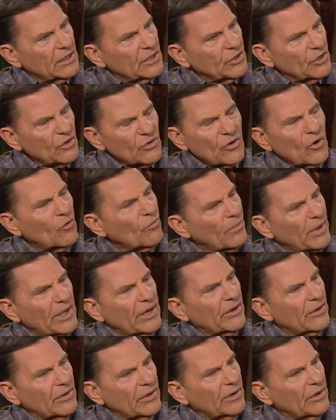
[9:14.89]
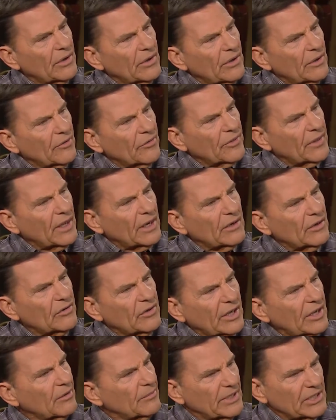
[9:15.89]
you know better than to
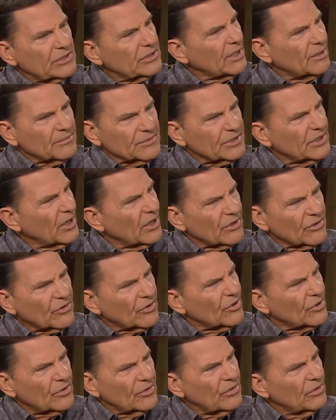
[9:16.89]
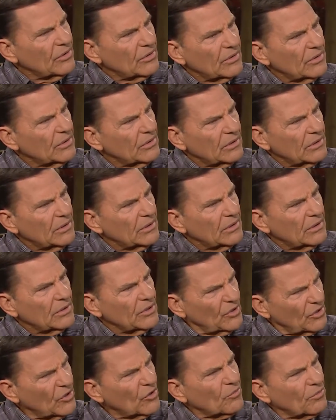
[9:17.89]
tell me something's not true.
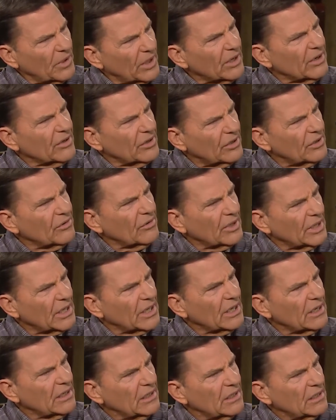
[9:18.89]
You know better than to do that.